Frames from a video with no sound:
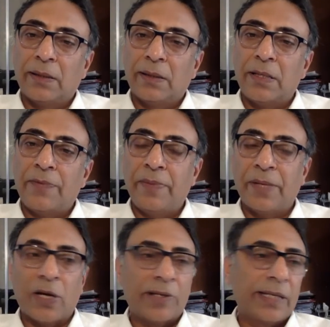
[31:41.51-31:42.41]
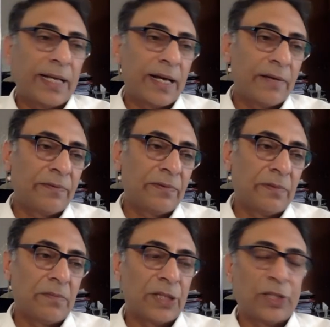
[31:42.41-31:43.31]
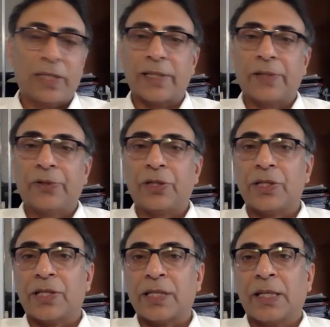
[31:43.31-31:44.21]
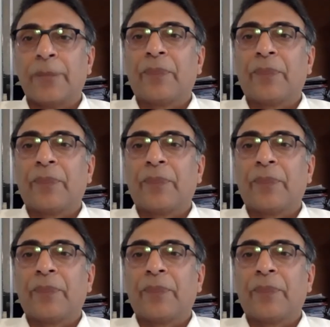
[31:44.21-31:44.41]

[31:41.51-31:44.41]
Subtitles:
we may not really have much resolutions,